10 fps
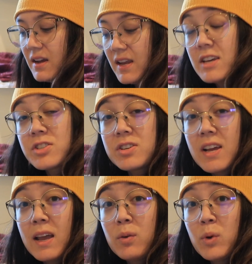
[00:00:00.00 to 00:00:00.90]

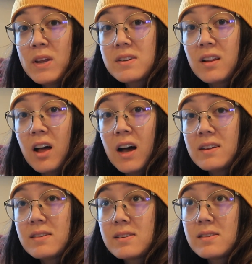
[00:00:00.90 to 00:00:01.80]
Yesterday went a
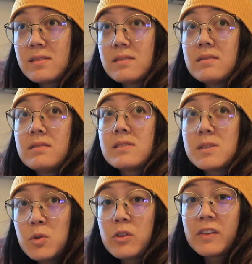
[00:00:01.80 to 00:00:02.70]
lot
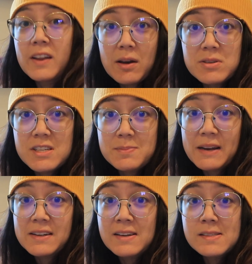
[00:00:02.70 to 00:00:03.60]
smoother than I was
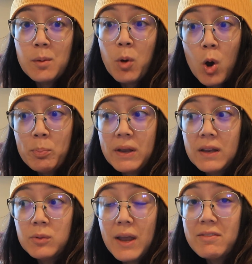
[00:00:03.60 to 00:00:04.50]
expecting, so I'm
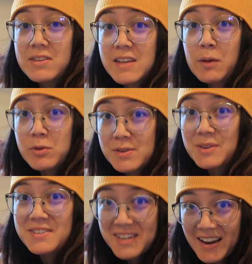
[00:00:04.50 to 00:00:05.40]
hoping we have the same
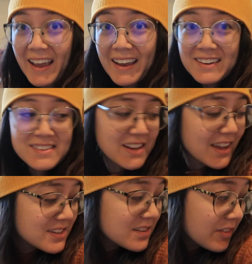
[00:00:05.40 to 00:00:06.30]
results today.
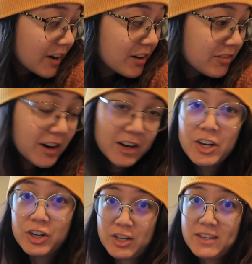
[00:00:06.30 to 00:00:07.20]
Ted did very, very
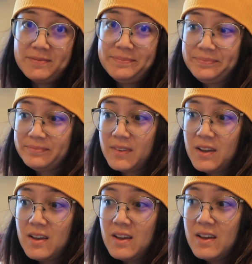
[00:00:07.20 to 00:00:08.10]
good.
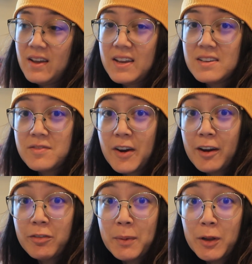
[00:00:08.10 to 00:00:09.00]
He's
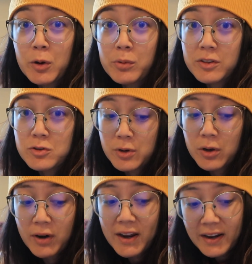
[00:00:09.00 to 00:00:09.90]
very familiar with the
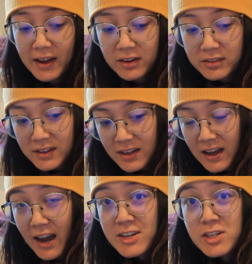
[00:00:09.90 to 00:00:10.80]
drill right now.
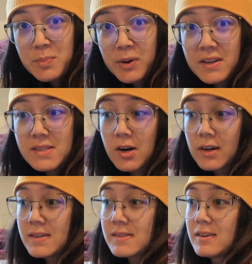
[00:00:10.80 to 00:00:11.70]
I just put his
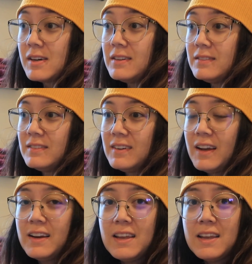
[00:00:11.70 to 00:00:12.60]
harness on
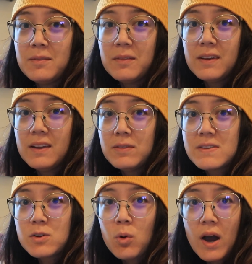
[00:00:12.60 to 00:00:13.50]
and he
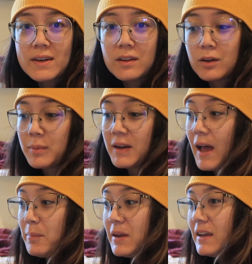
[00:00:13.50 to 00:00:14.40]
squawked a little bit
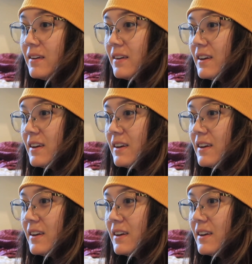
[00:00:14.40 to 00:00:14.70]
at me,